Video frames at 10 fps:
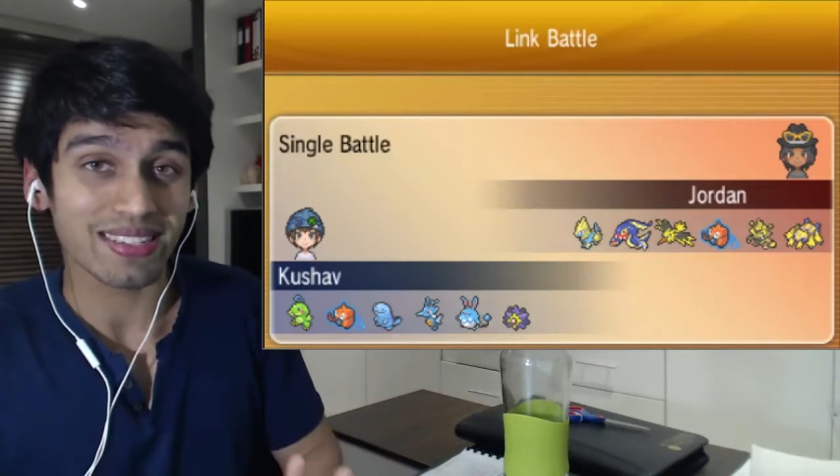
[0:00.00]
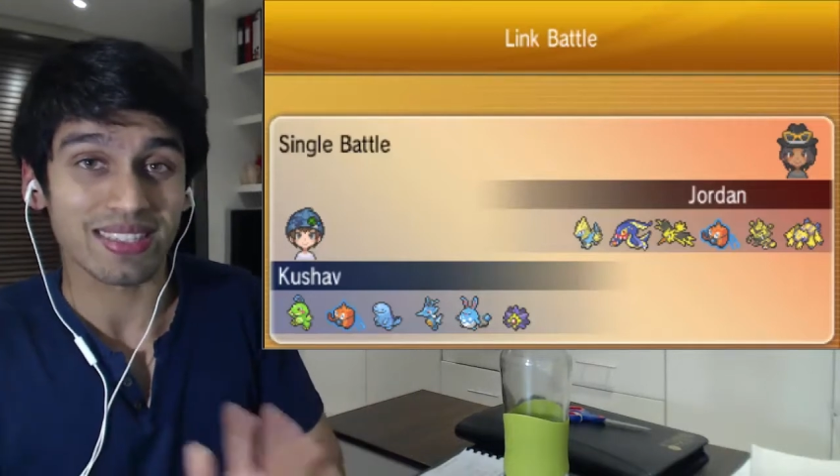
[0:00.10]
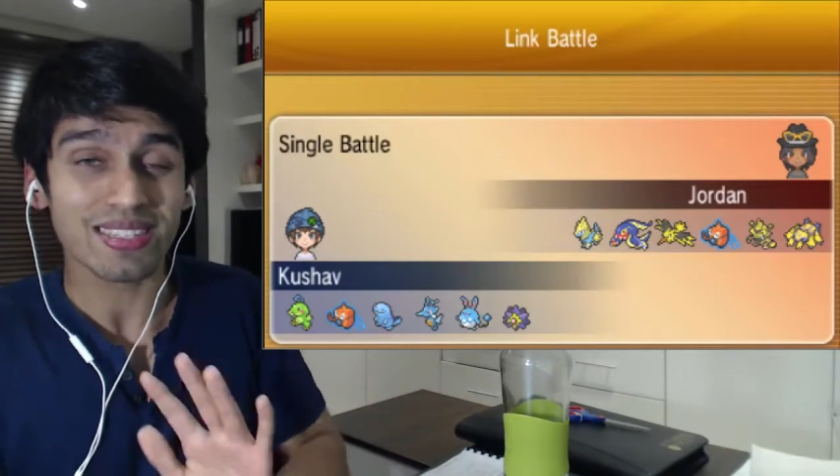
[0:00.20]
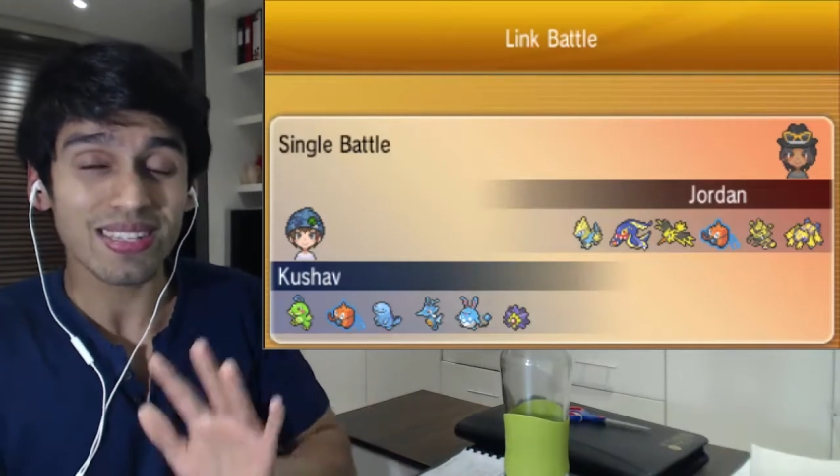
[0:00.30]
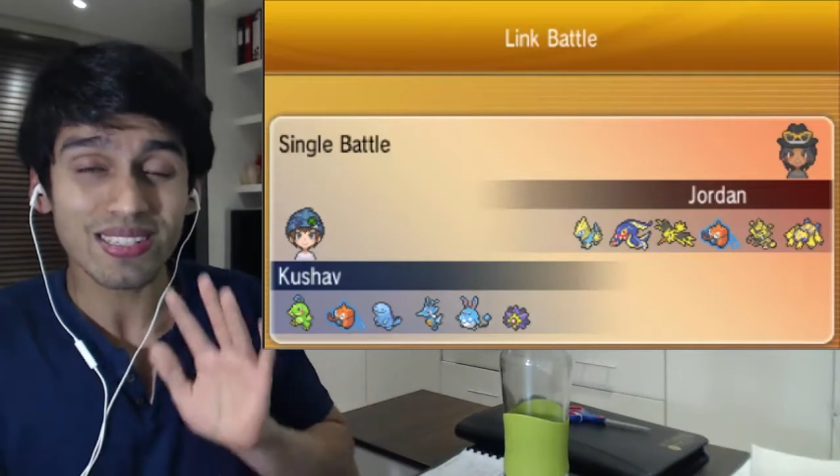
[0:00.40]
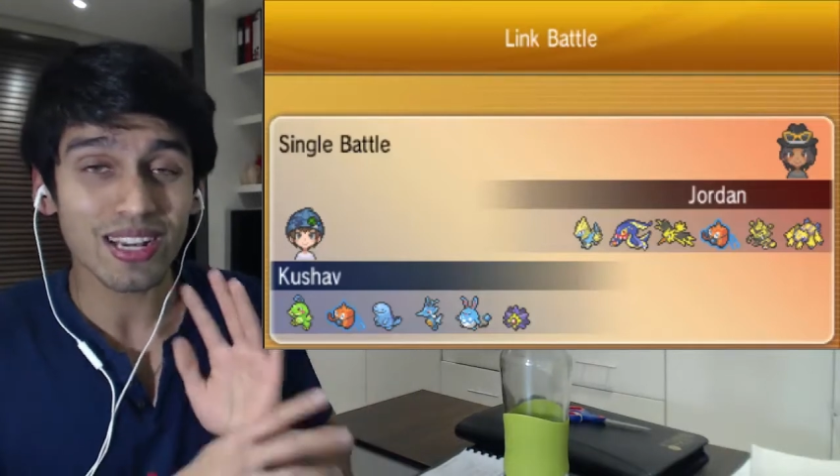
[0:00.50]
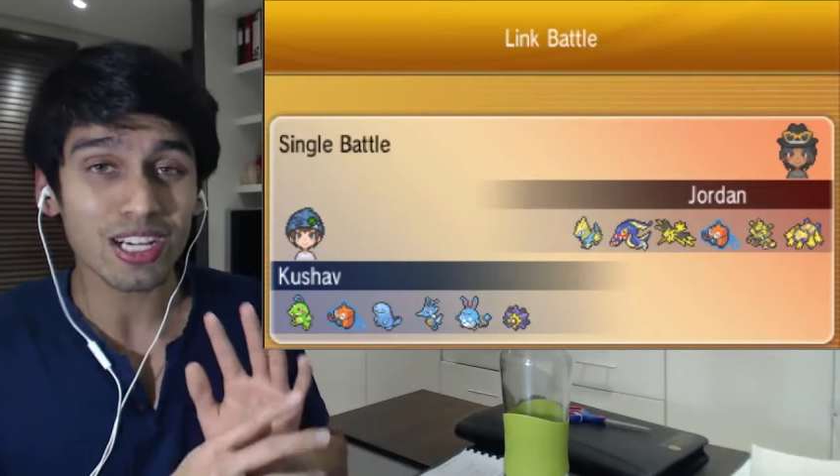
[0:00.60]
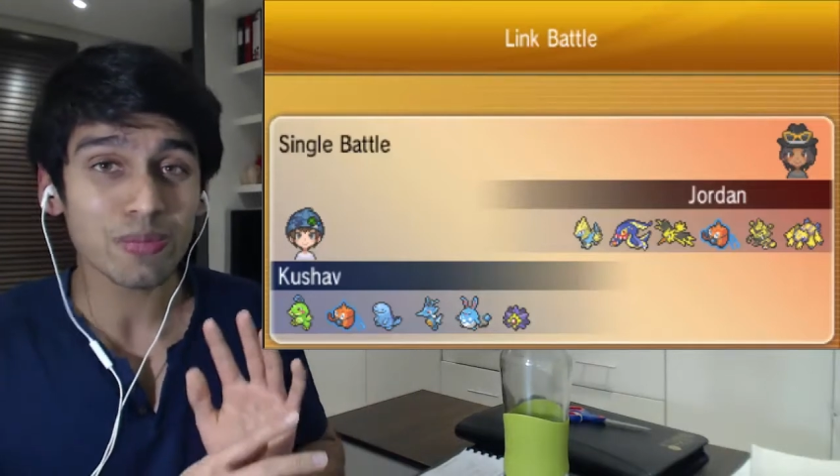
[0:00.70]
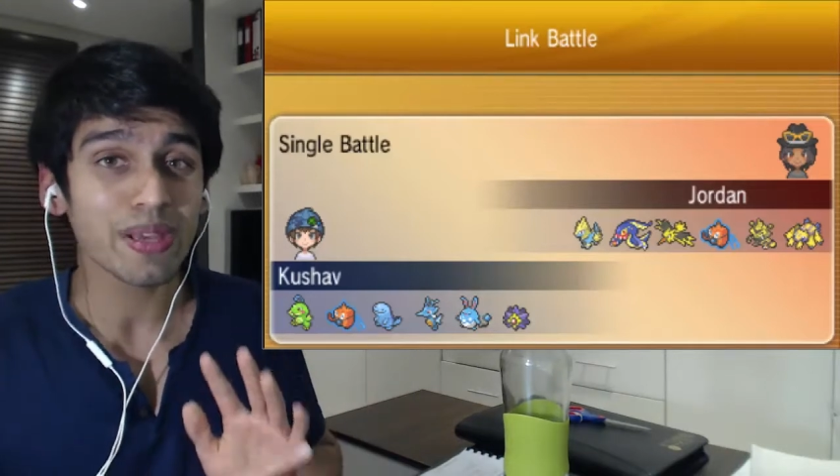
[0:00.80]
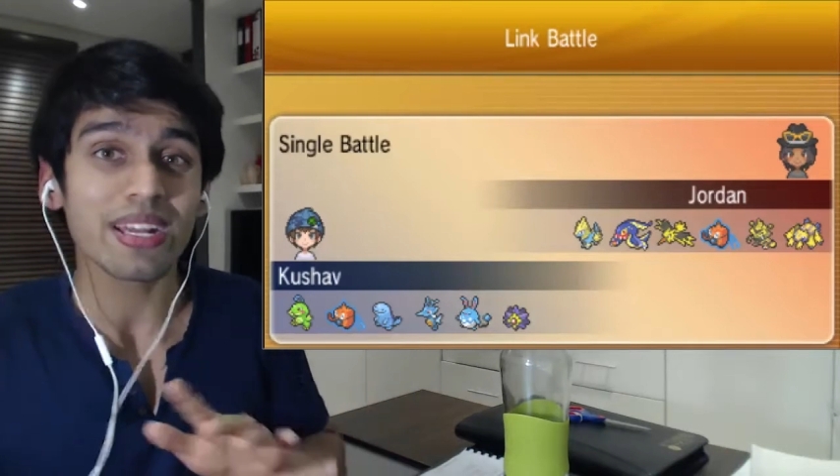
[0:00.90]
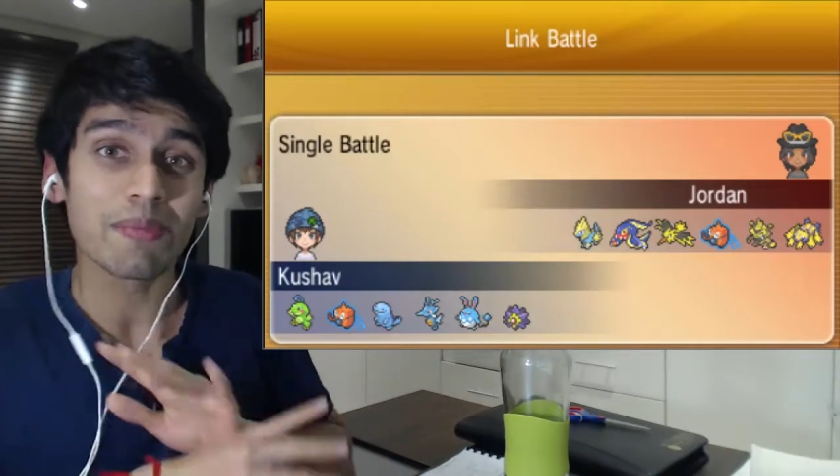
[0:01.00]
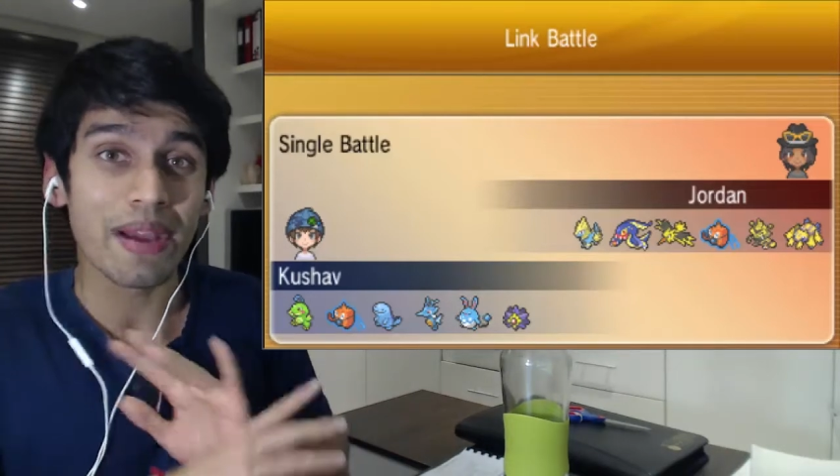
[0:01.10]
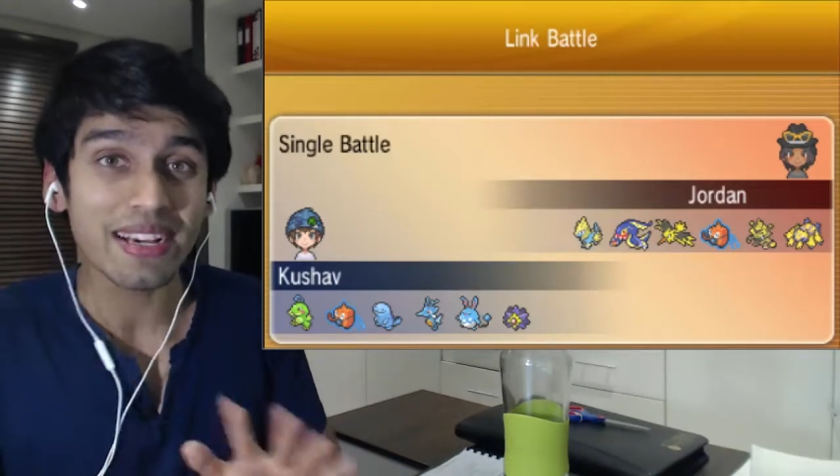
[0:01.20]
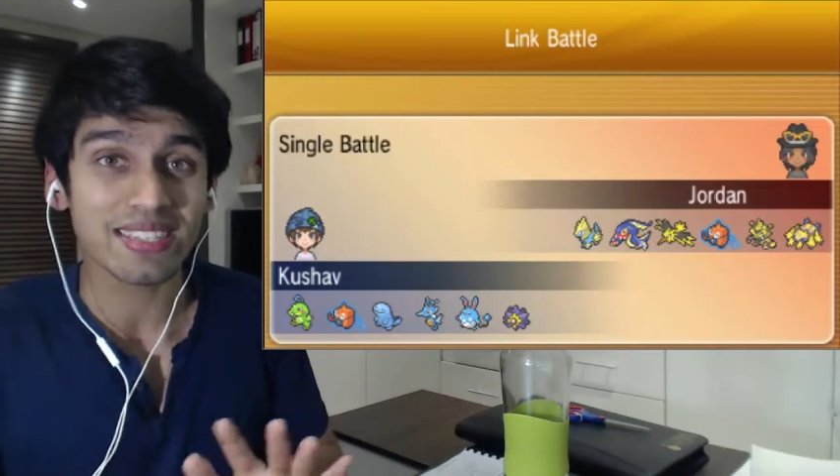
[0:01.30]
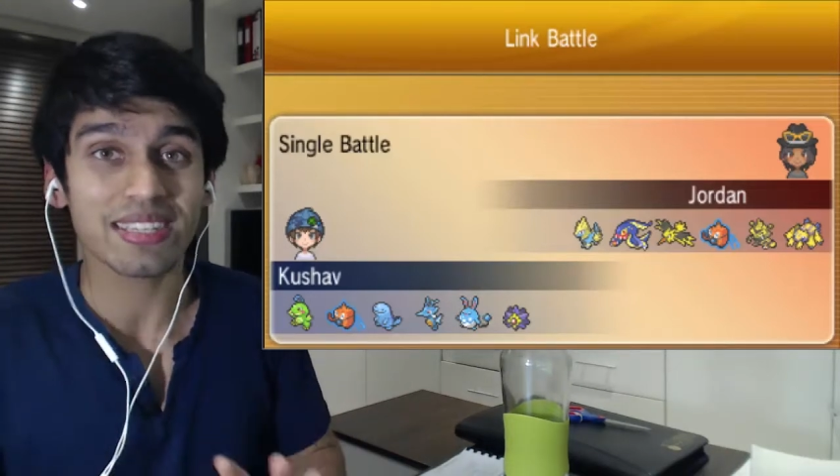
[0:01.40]
This turned out to be an
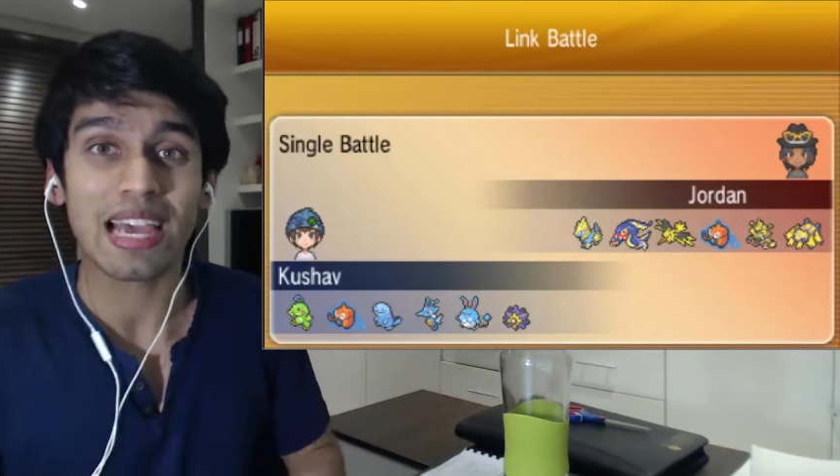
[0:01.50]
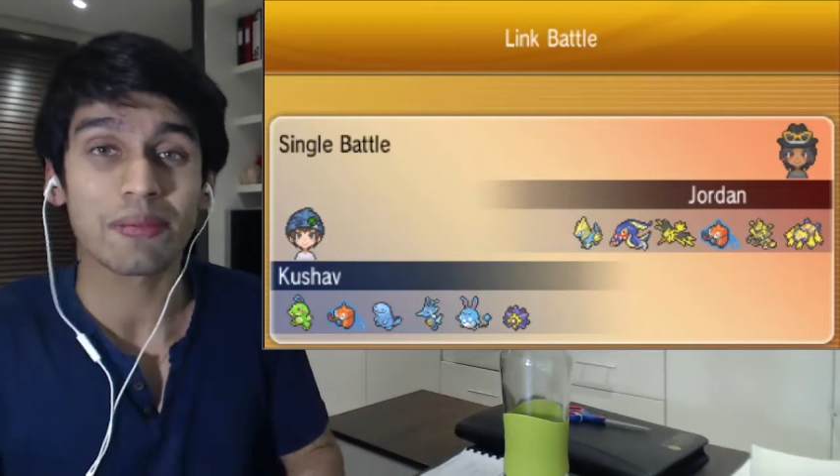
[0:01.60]
amazing game.